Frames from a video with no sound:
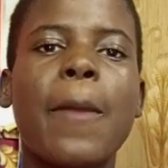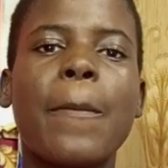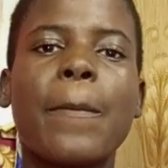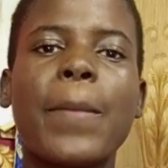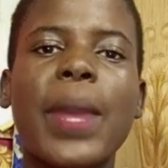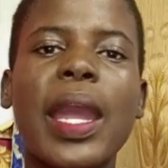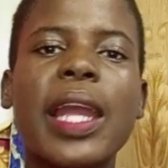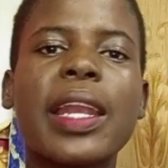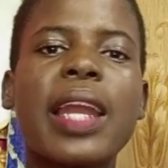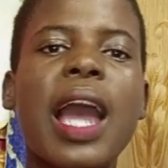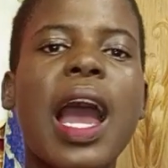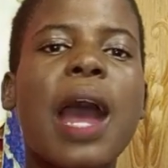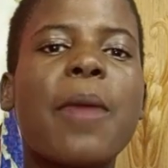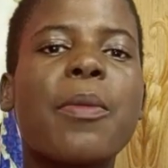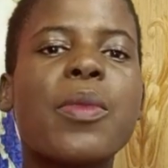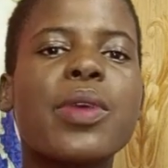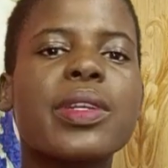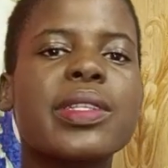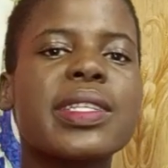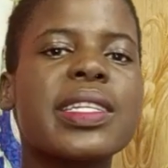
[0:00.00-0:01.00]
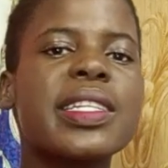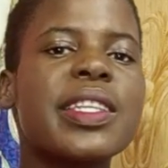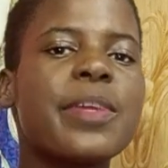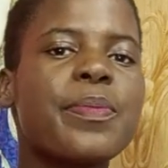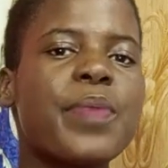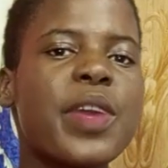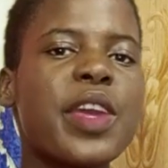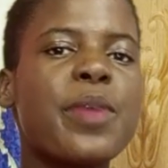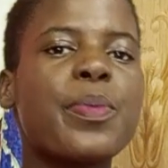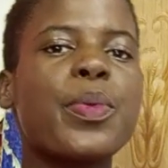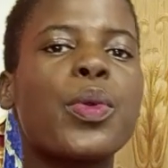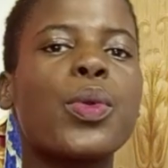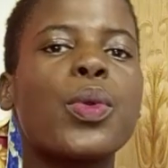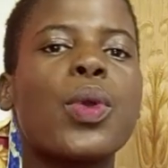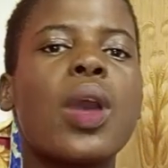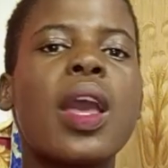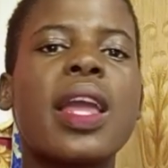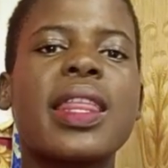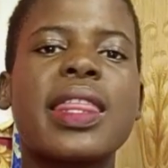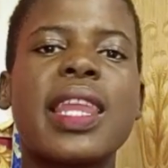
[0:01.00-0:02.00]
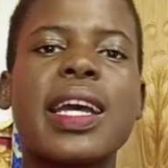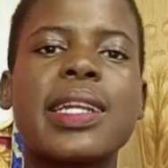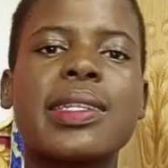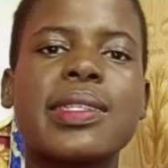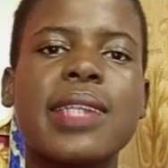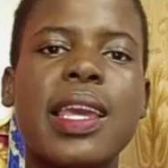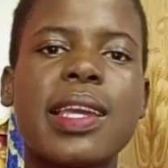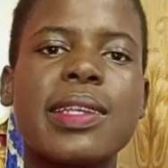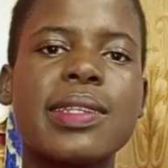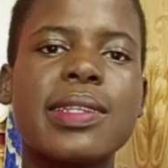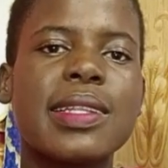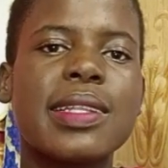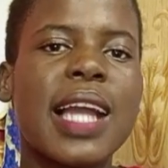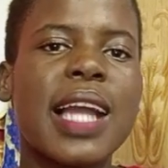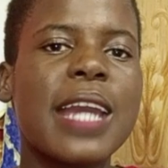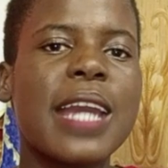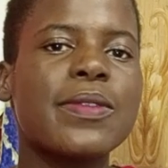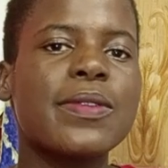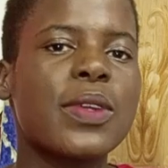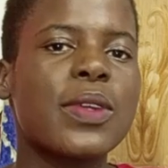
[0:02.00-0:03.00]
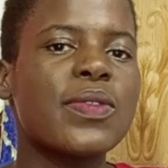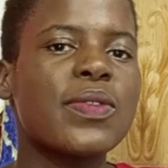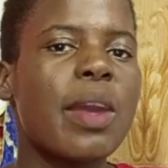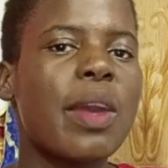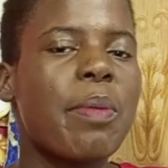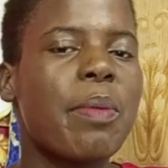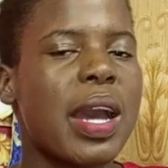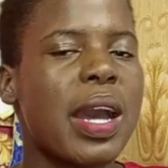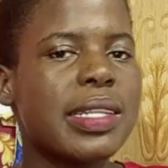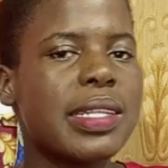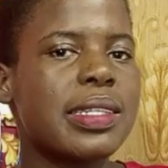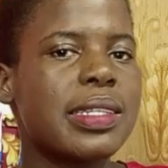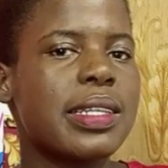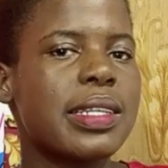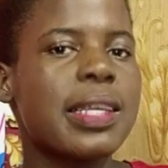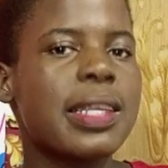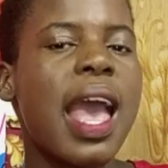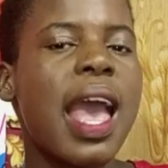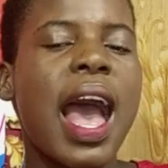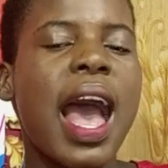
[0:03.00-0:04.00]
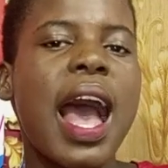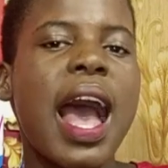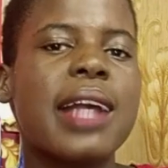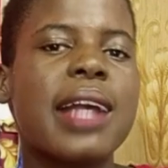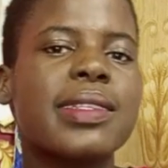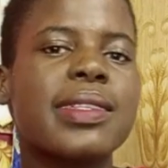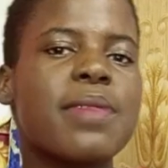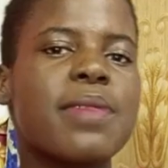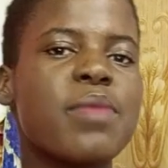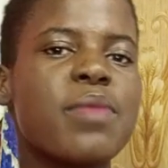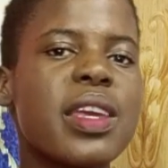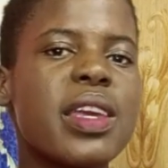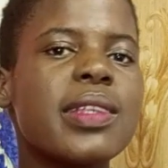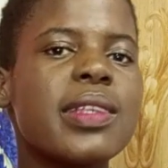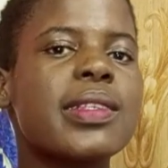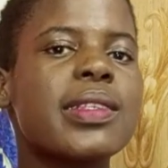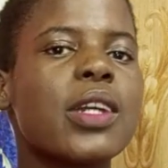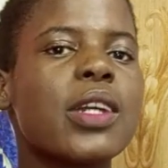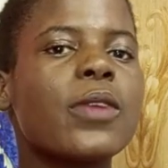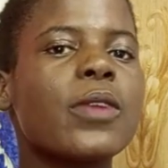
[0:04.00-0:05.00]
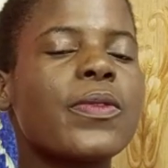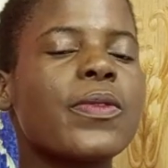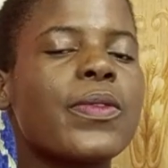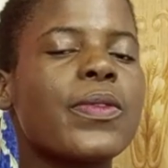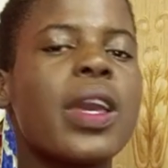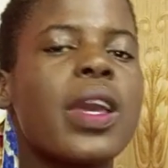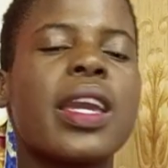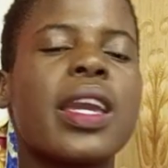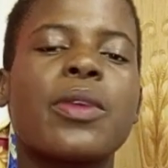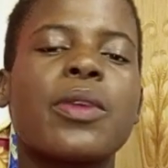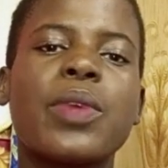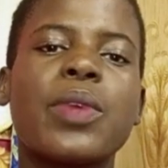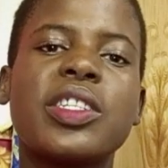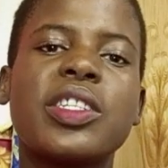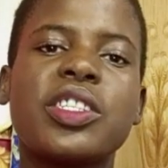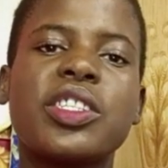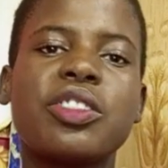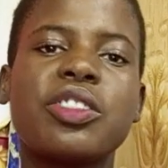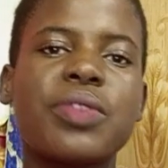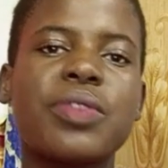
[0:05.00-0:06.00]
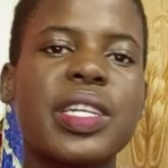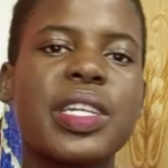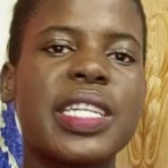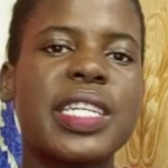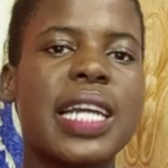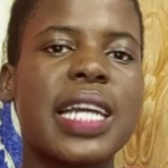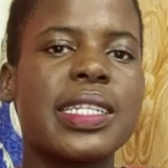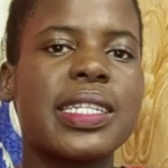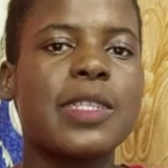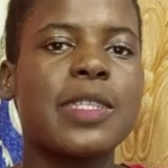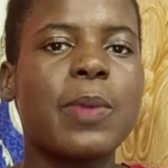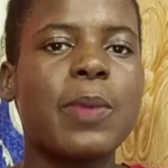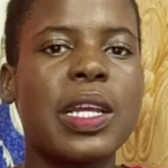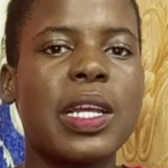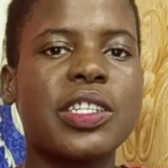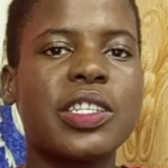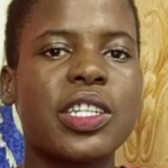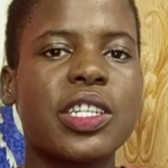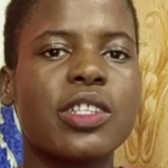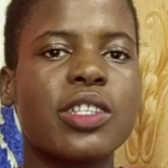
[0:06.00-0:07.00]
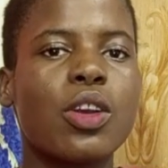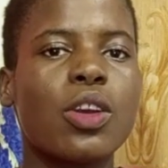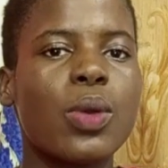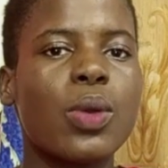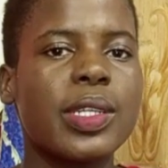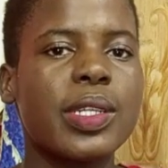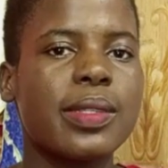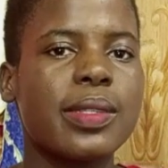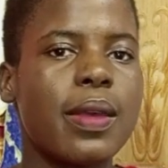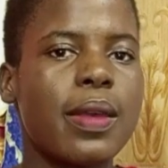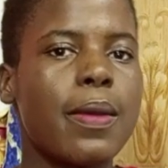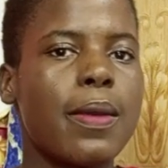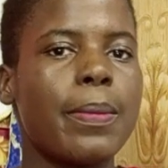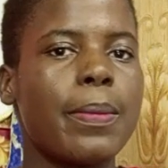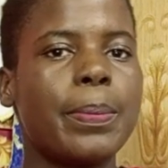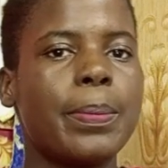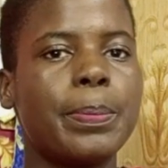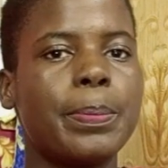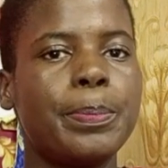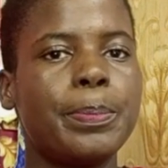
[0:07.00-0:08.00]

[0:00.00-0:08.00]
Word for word: men are mostly the people that take the lives of their partners as a means of registering their displeasure towards them.